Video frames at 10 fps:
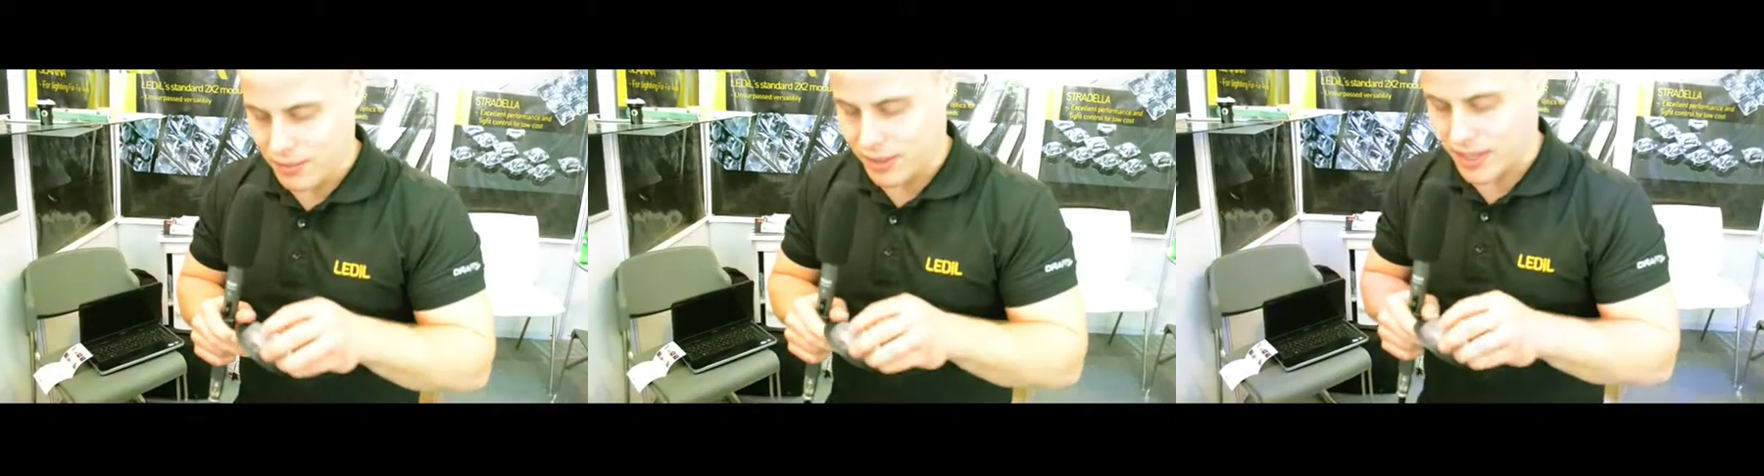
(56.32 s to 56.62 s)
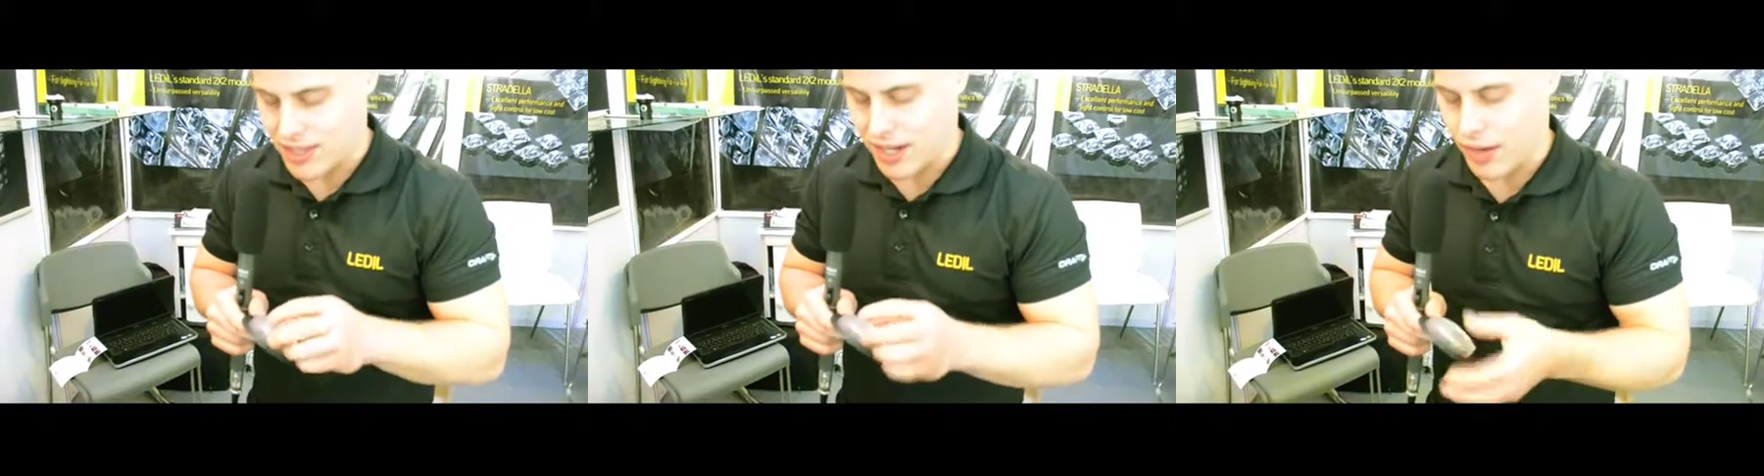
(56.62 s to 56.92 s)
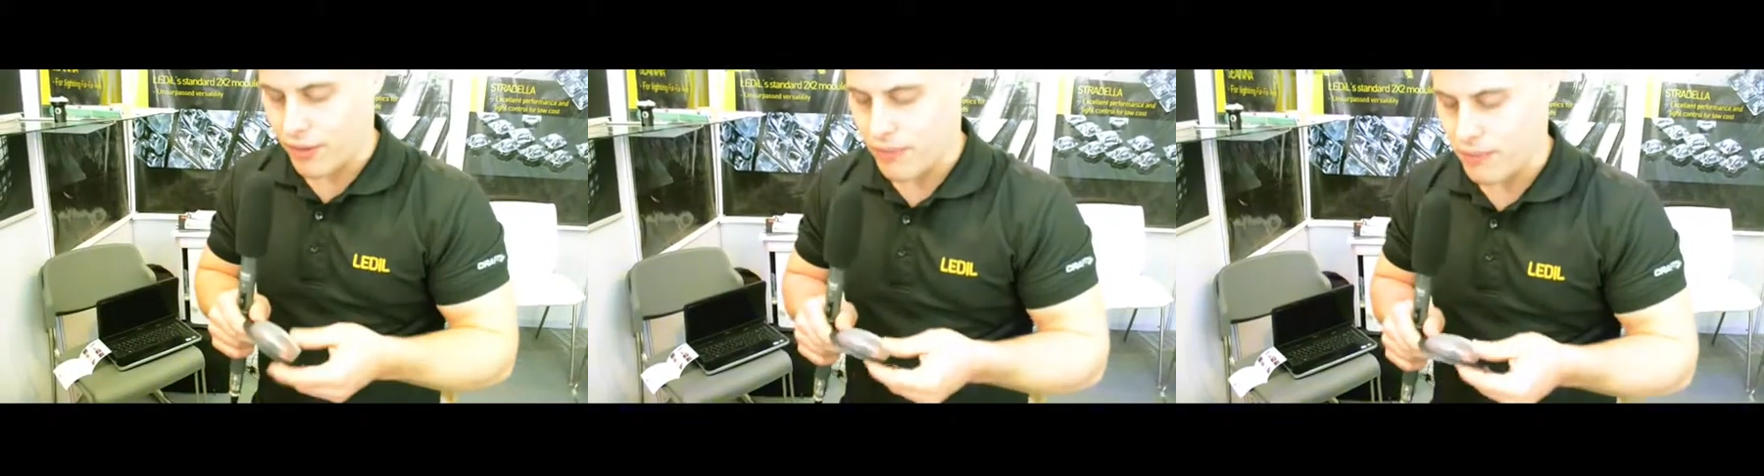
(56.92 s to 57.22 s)
With this
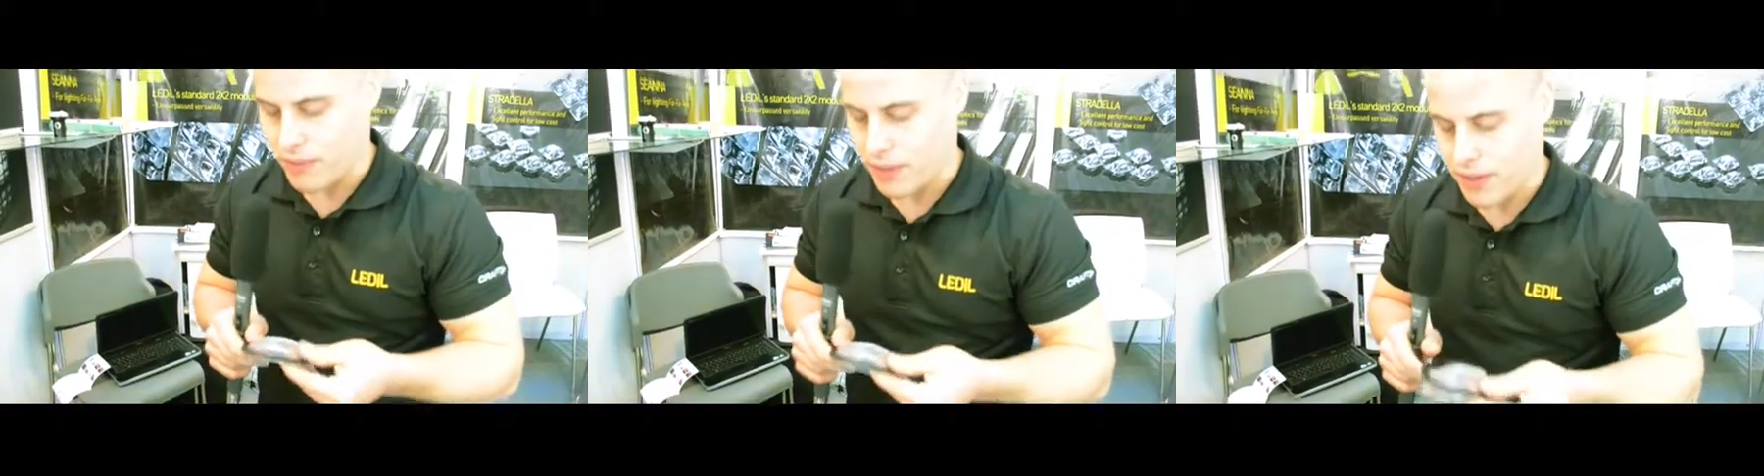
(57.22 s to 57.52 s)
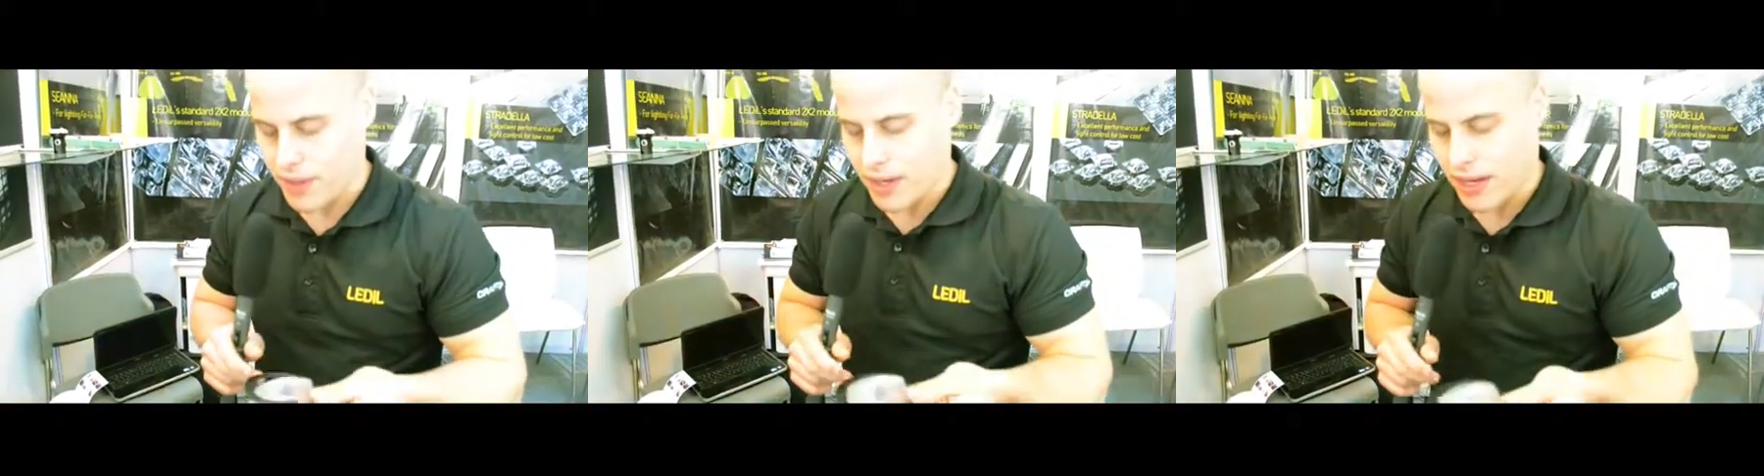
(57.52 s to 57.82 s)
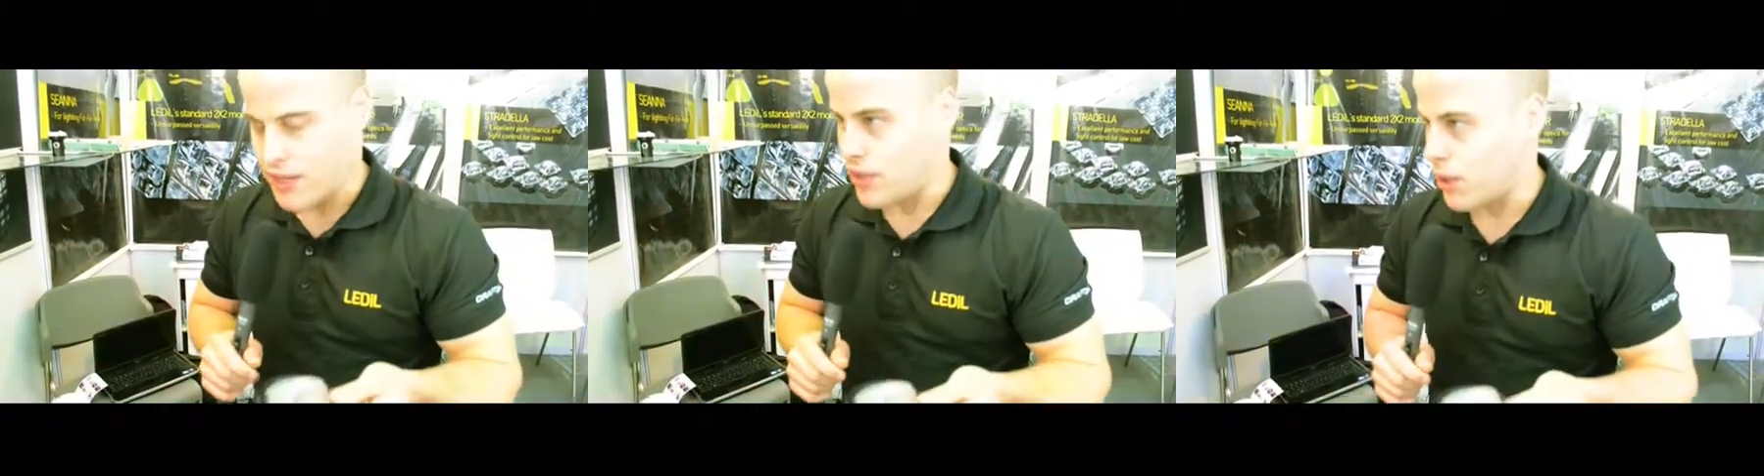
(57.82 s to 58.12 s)
kind of
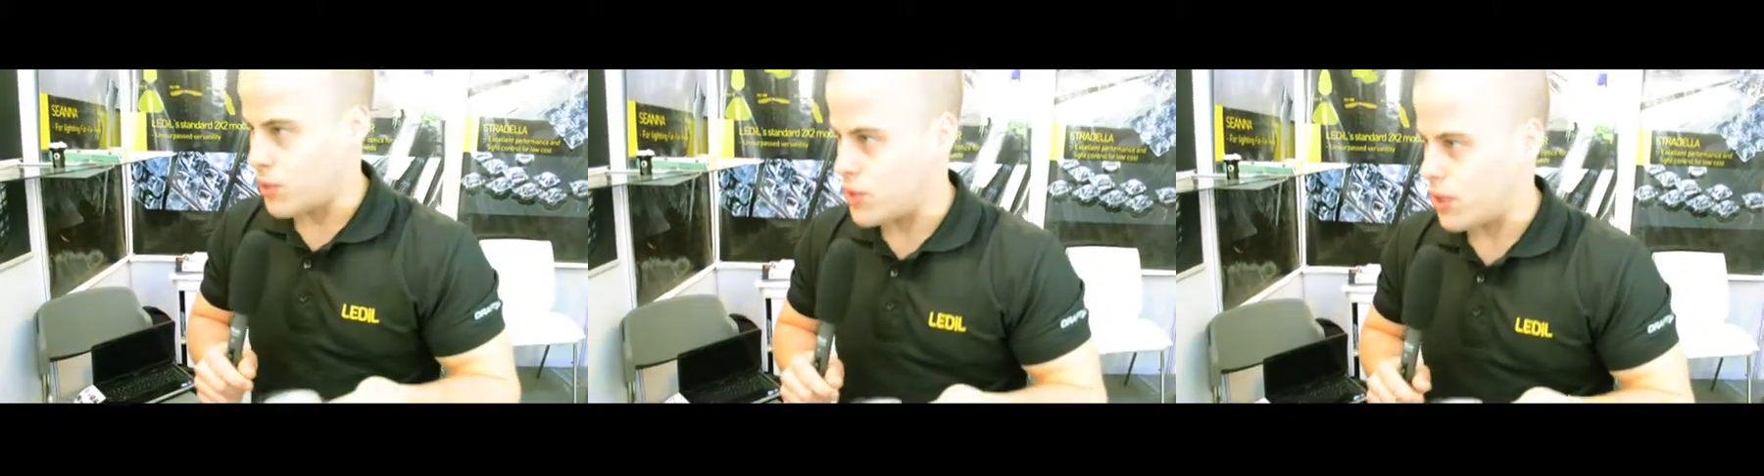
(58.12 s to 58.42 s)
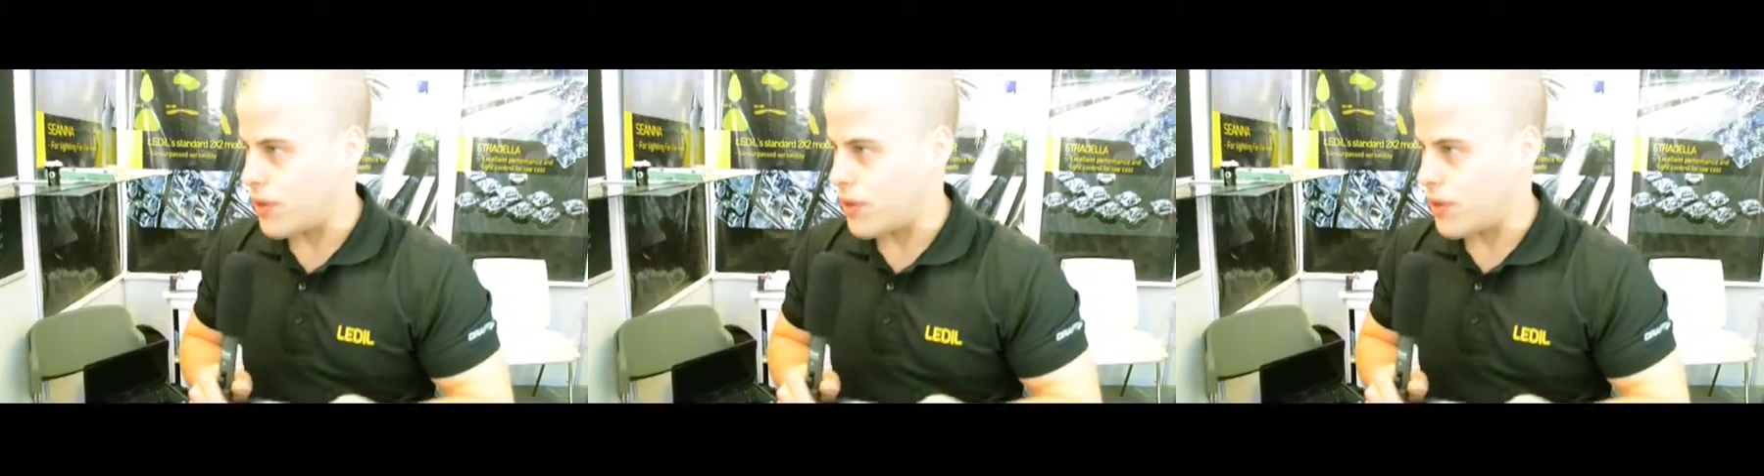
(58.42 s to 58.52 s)
lens solution,